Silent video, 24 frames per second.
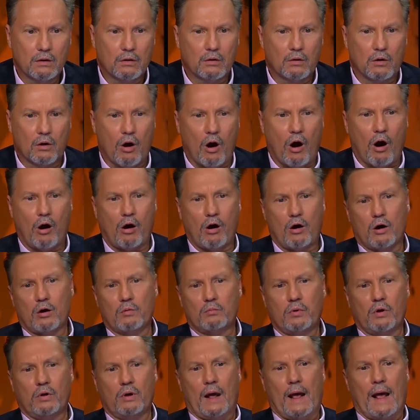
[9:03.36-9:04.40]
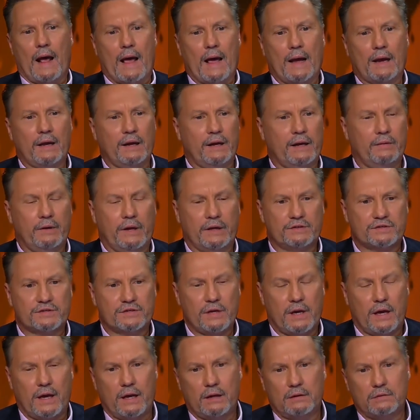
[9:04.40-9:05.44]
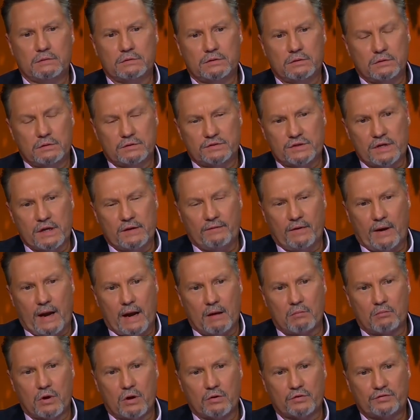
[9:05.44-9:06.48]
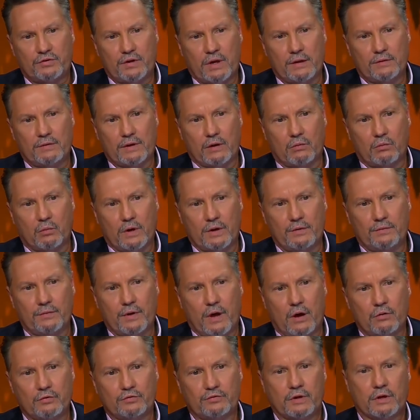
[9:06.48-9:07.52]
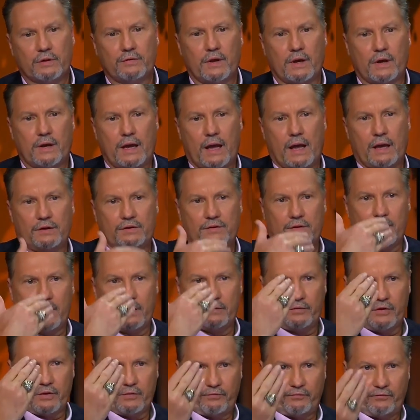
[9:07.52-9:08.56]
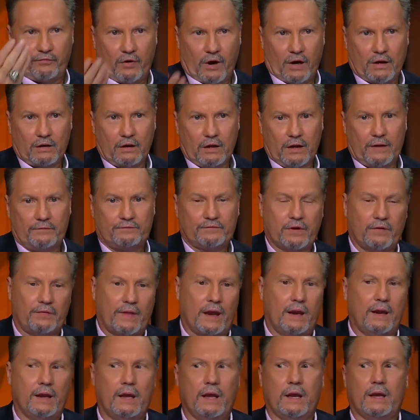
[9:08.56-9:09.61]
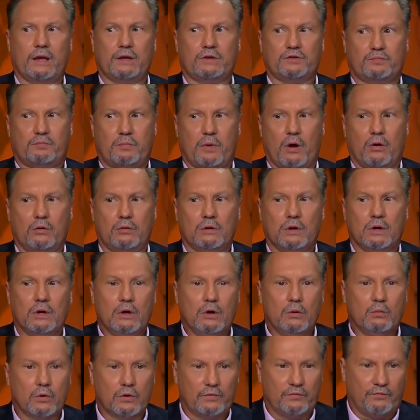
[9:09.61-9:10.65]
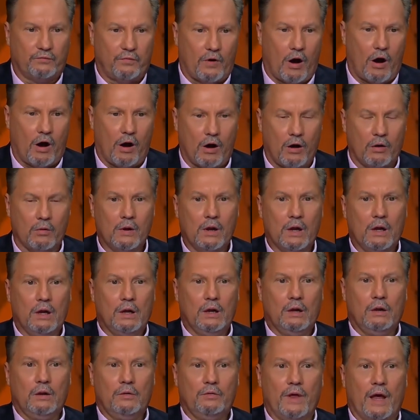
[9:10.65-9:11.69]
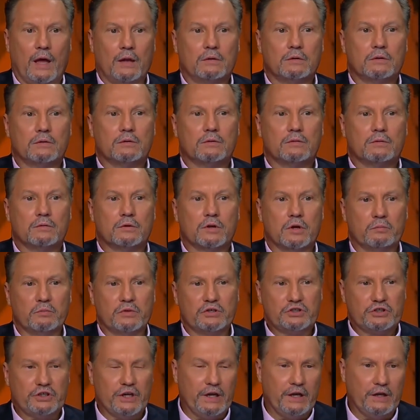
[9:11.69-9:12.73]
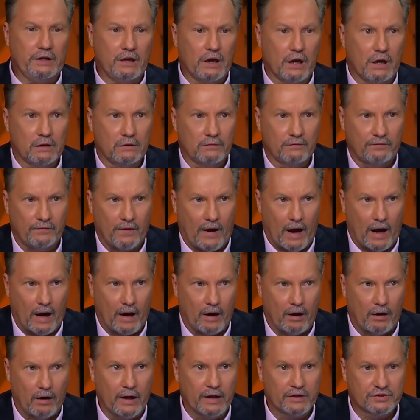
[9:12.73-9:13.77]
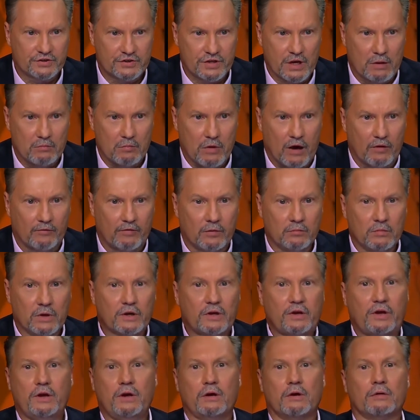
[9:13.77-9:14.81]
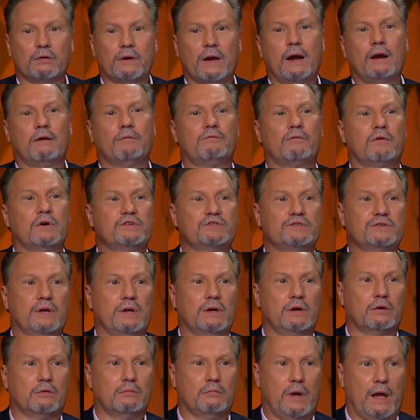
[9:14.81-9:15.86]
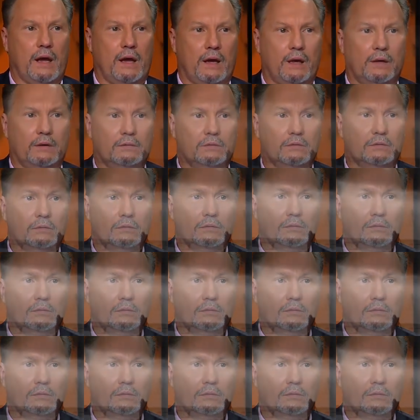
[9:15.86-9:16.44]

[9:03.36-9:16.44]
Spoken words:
horrible agony, it said, Stephen Ambrose said that when the front lift of that Higgins boat would fall, that the machine gun fire, and some of them killed every single man